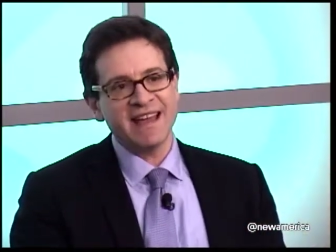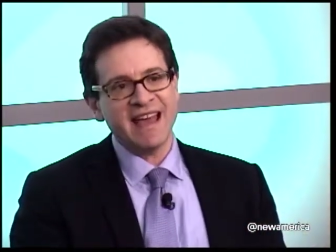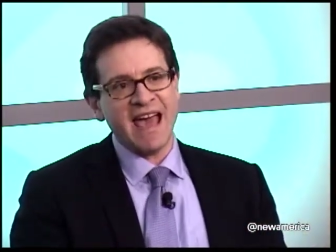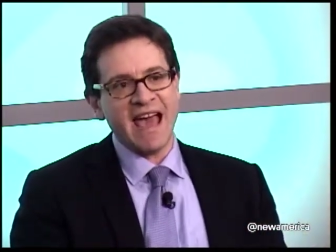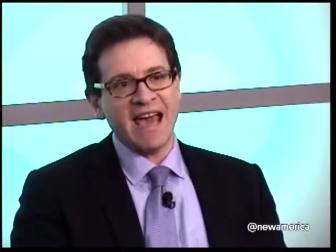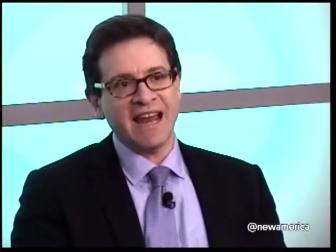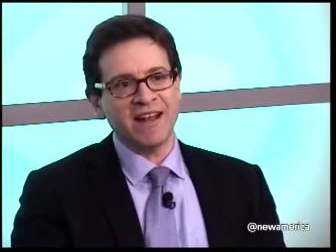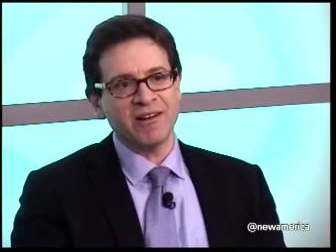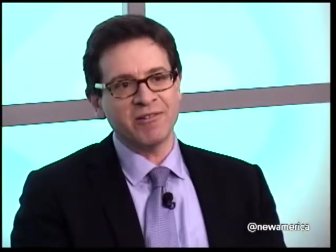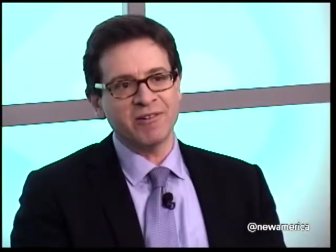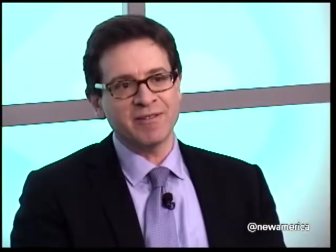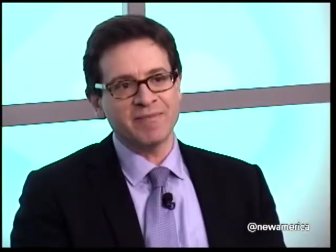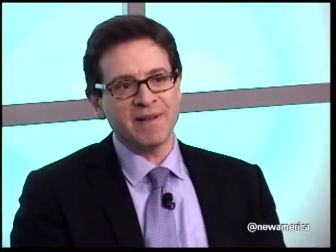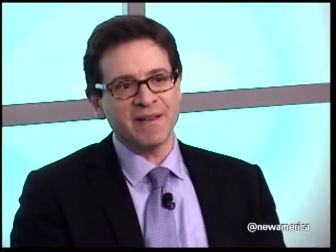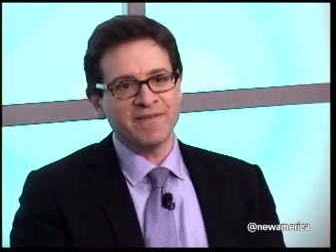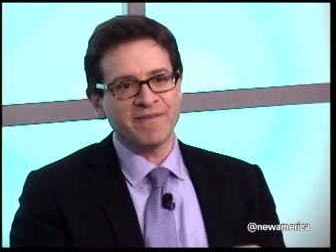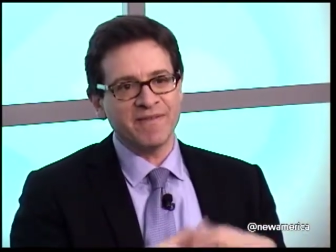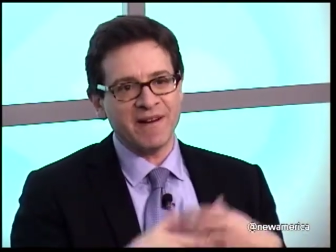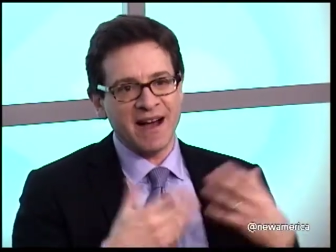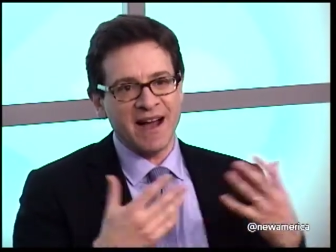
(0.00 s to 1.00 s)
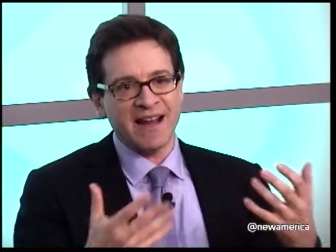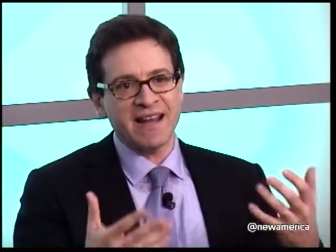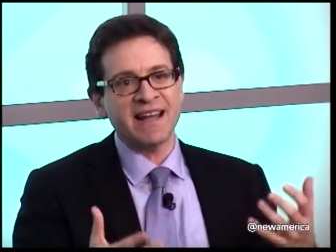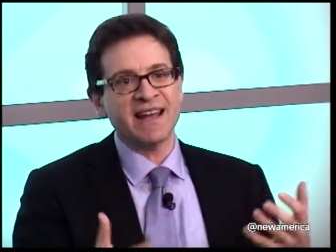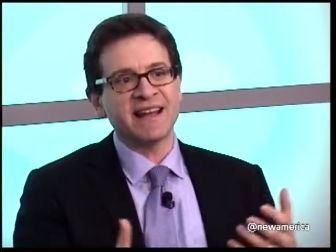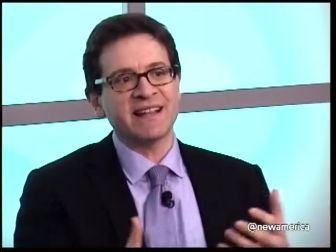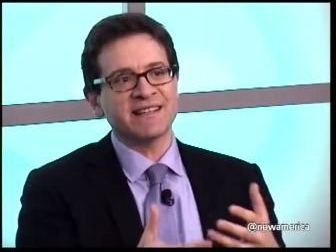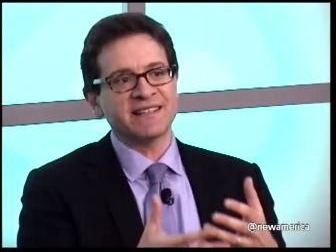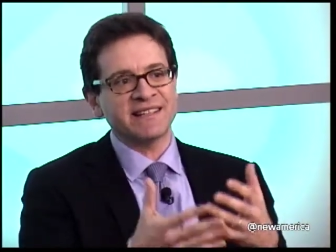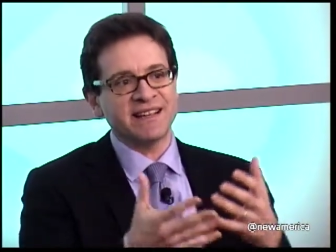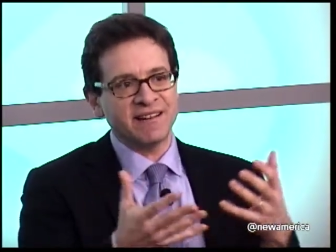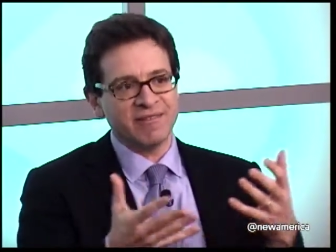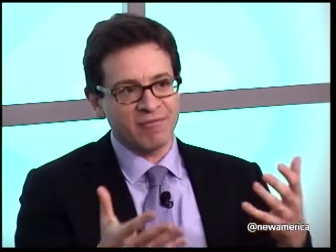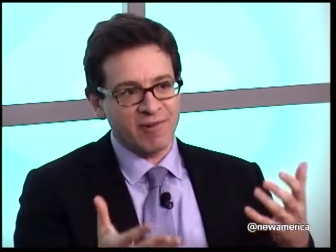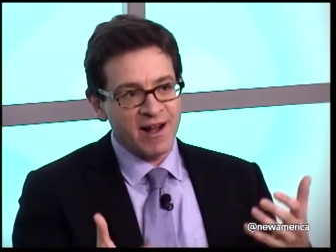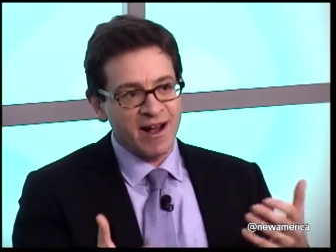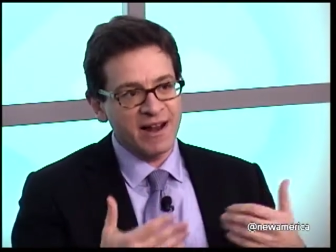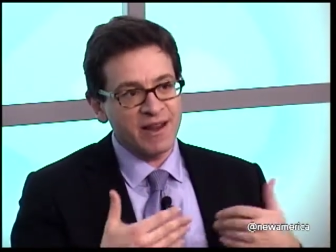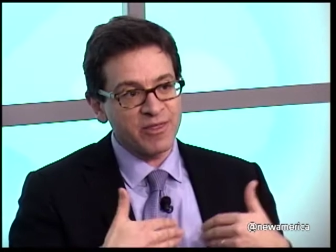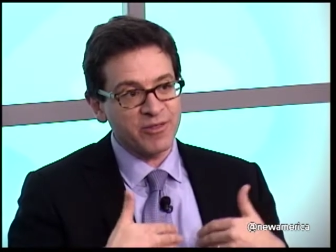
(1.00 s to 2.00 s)
and it would be financed and
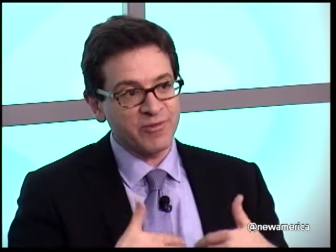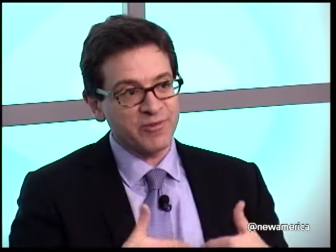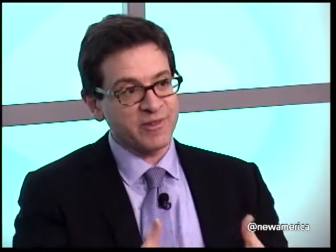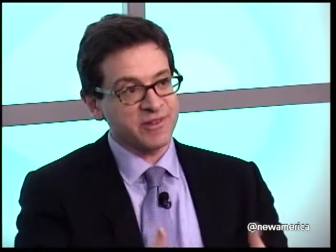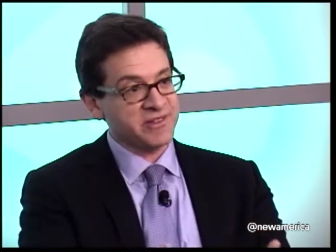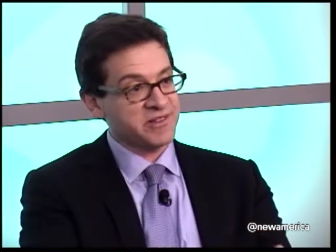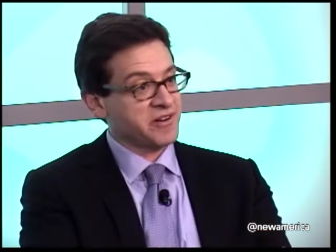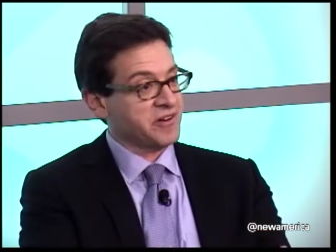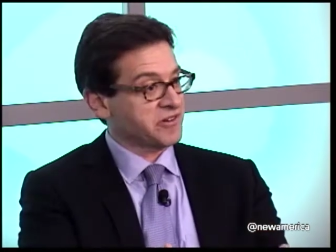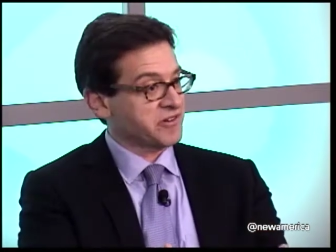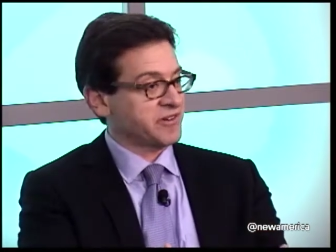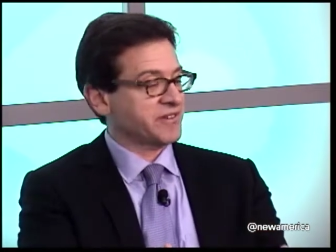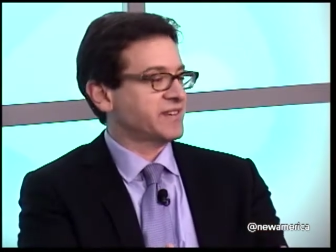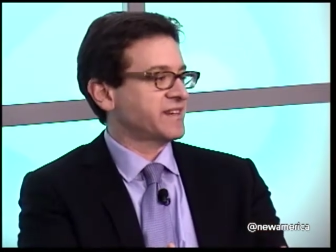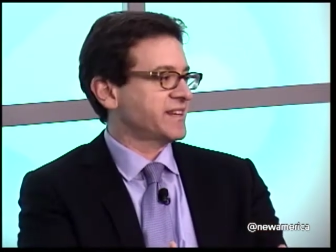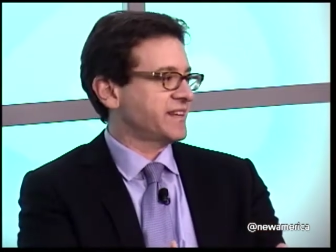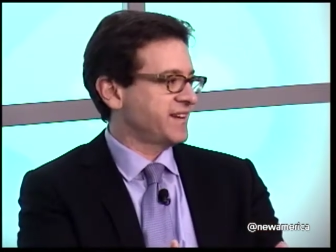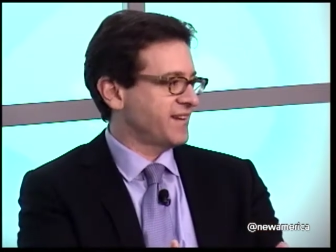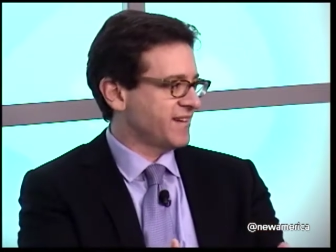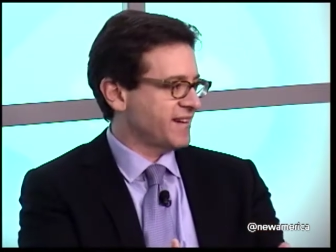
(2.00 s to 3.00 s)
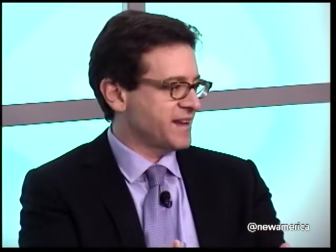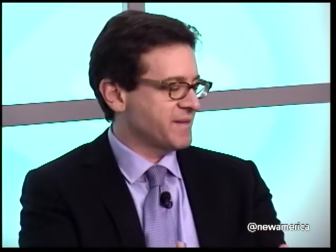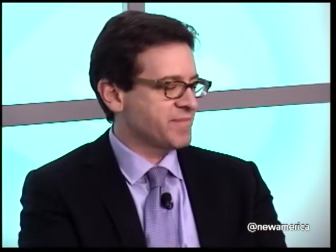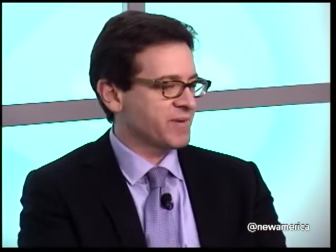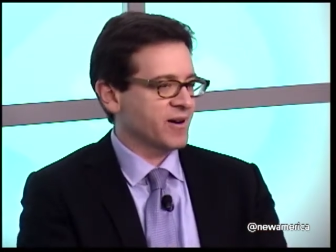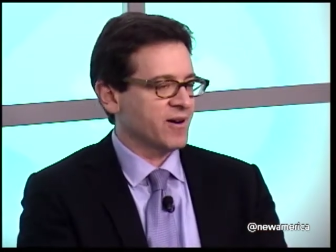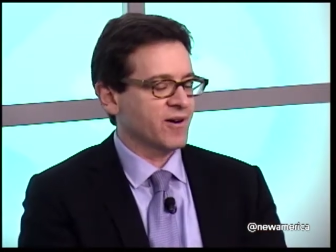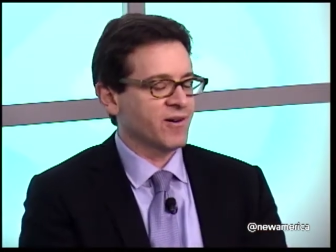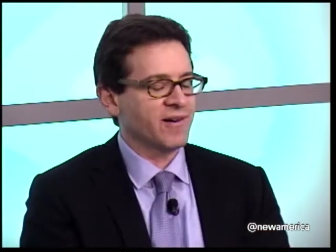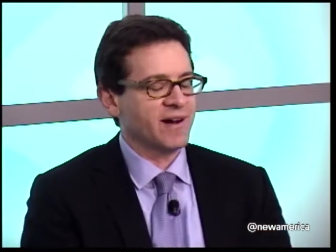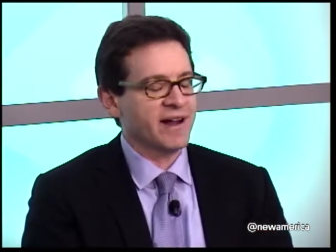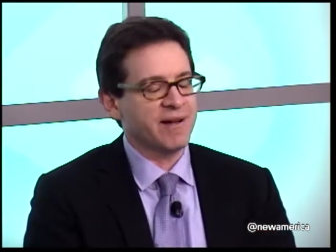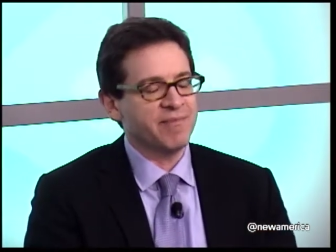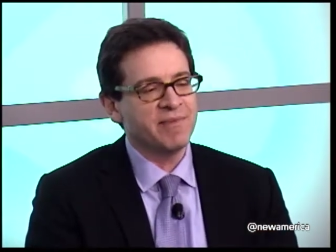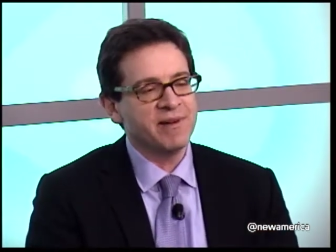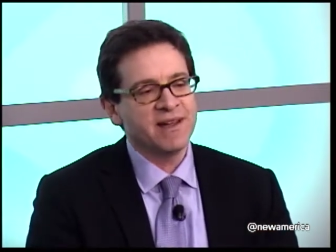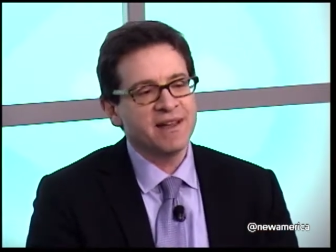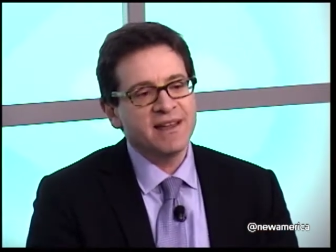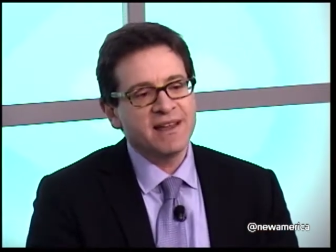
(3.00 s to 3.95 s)
run through the Social Security program,